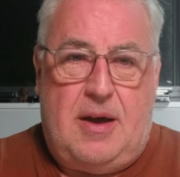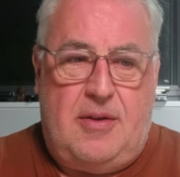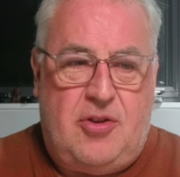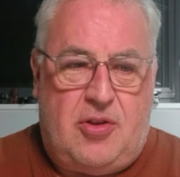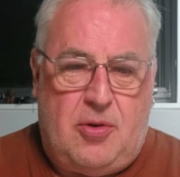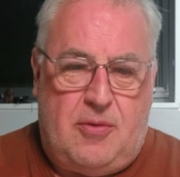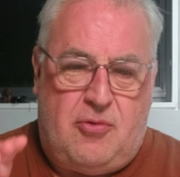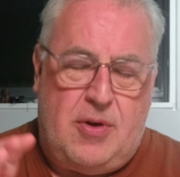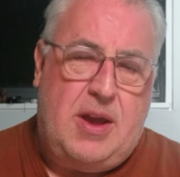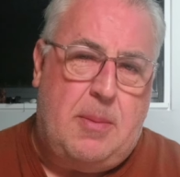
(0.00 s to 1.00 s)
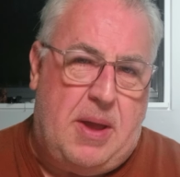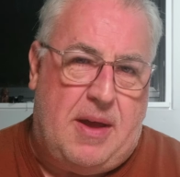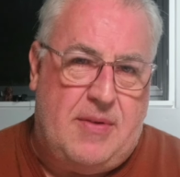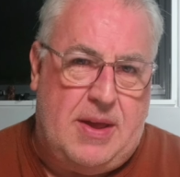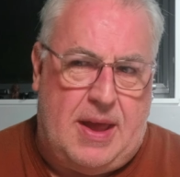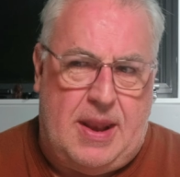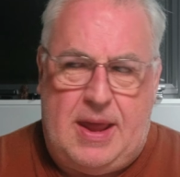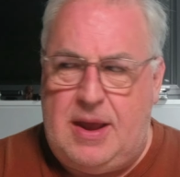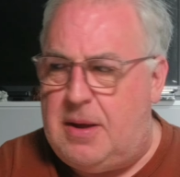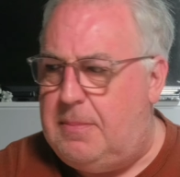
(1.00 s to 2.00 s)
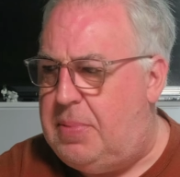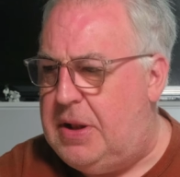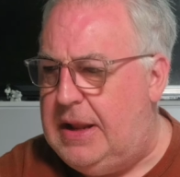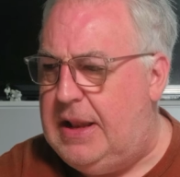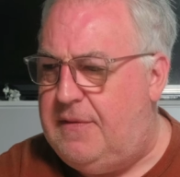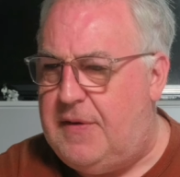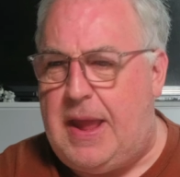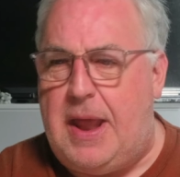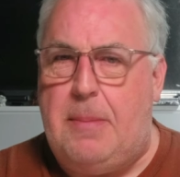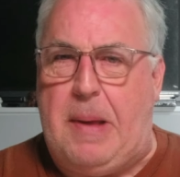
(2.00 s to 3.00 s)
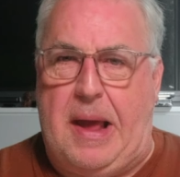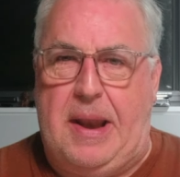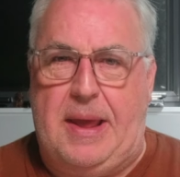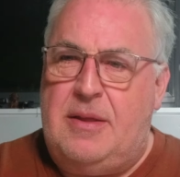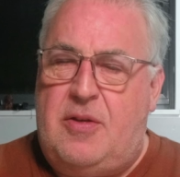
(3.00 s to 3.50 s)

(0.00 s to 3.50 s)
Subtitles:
I just sort of drink a bit of it and then completely forget about it,